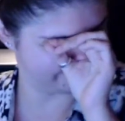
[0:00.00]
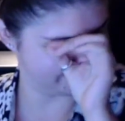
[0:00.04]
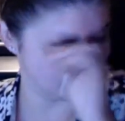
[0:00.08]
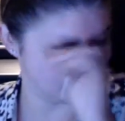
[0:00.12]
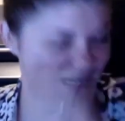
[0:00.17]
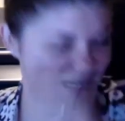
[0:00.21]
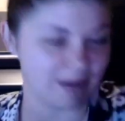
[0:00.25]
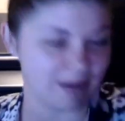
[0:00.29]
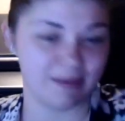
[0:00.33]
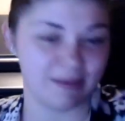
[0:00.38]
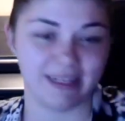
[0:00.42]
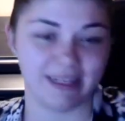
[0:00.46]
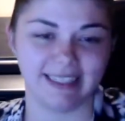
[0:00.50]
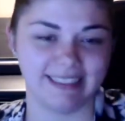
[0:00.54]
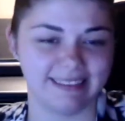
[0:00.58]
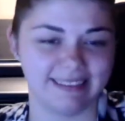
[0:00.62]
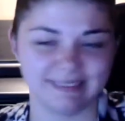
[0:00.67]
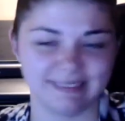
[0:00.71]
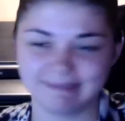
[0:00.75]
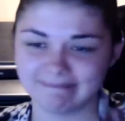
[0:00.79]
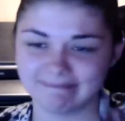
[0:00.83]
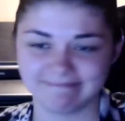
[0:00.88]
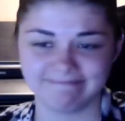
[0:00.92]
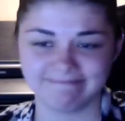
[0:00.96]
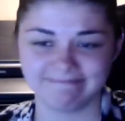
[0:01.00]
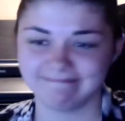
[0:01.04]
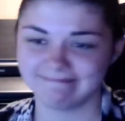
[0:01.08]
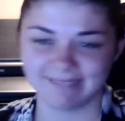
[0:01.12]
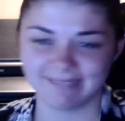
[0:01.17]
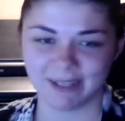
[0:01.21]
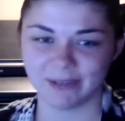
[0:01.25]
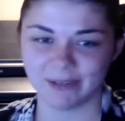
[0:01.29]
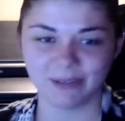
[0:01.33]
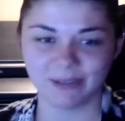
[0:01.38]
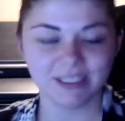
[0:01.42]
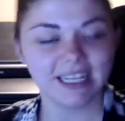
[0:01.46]
I mean, no.
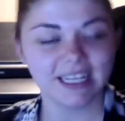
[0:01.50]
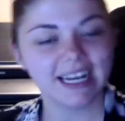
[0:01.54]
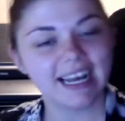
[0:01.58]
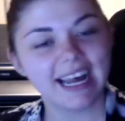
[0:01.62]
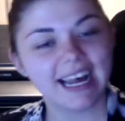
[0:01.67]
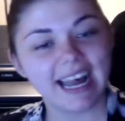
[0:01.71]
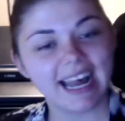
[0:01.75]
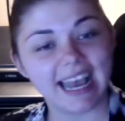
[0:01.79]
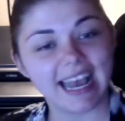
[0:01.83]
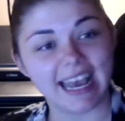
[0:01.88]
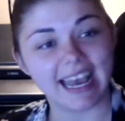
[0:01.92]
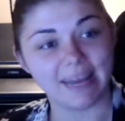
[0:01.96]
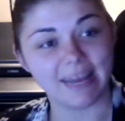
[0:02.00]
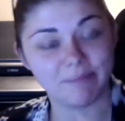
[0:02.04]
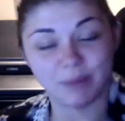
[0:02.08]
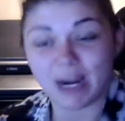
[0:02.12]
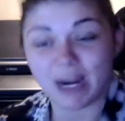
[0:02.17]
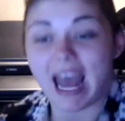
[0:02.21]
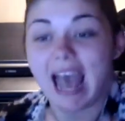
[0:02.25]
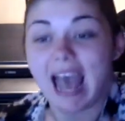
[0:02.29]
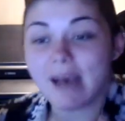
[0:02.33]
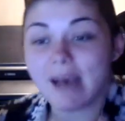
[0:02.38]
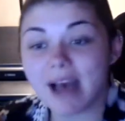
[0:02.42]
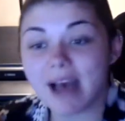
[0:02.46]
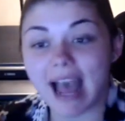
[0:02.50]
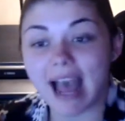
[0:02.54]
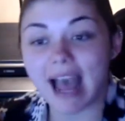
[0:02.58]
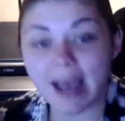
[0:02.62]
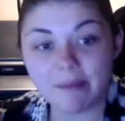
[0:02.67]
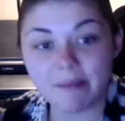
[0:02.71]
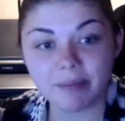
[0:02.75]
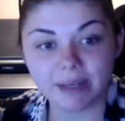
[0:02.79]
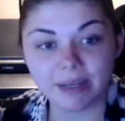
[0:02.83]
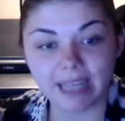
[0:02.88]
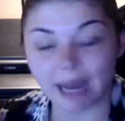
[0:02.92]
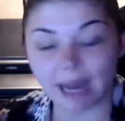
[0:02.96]
And but I'm happy.